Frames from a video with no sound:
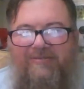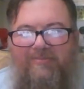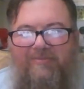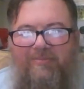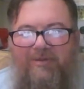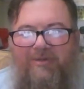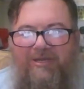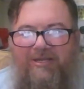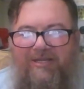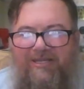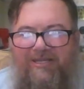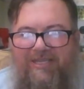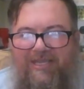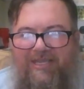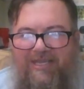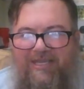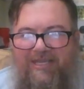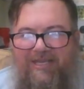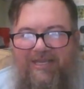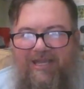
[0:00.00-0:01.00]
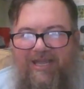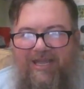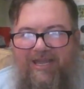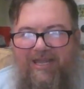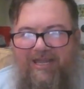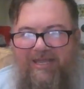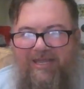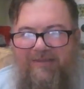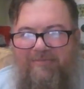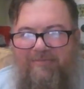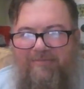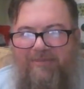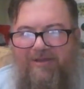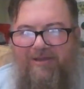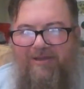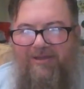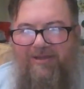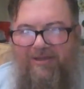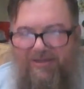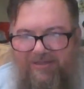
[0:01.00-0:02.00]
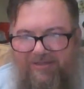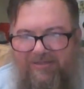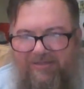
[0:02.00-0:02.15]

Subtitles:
But again, I am out